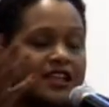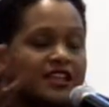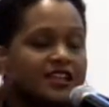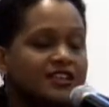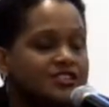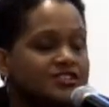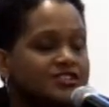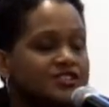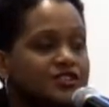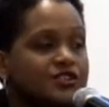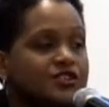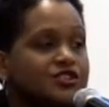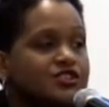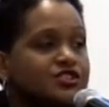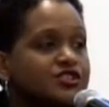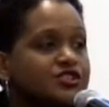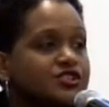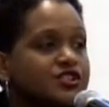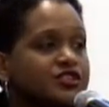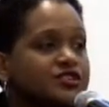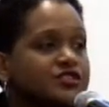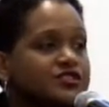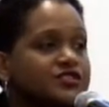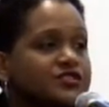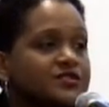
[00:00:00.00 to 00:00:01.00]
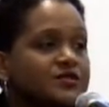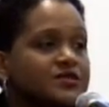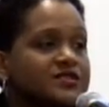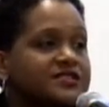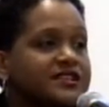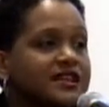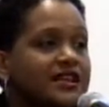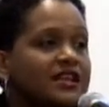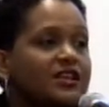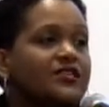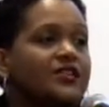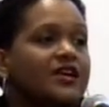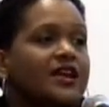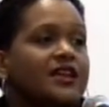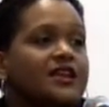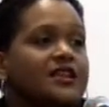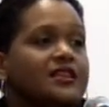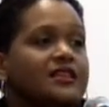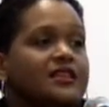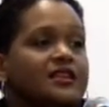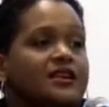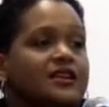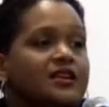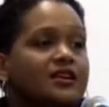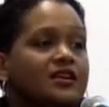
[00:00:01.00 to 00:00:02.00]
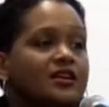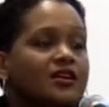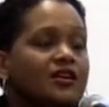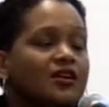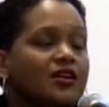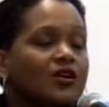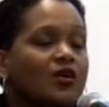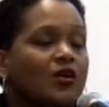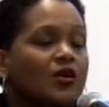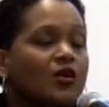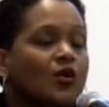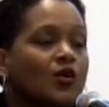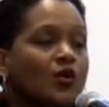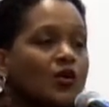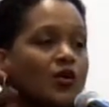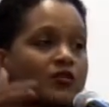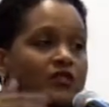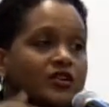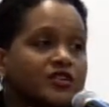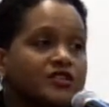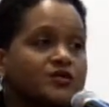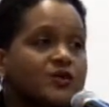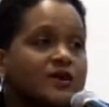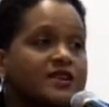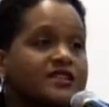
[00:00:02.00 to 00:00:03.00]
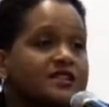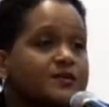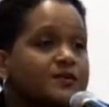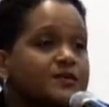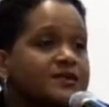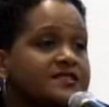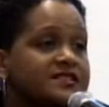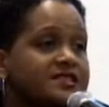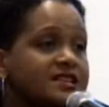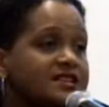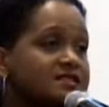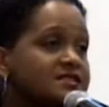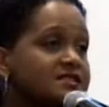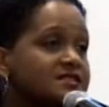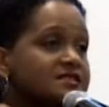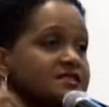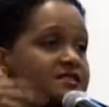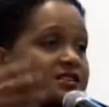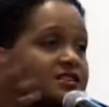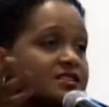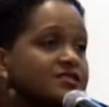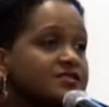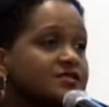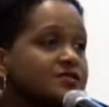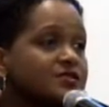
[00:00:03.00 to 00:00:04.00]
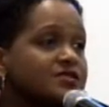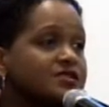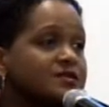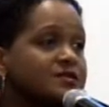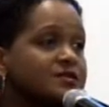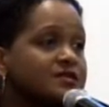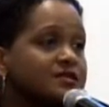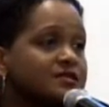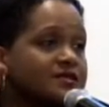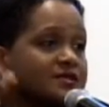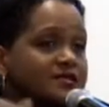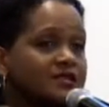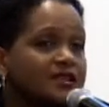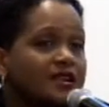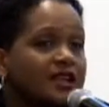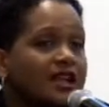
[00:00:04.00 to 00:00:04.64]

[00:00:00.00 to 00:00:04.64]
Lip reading: Certain journals will tell you anything over 20% is not suitable.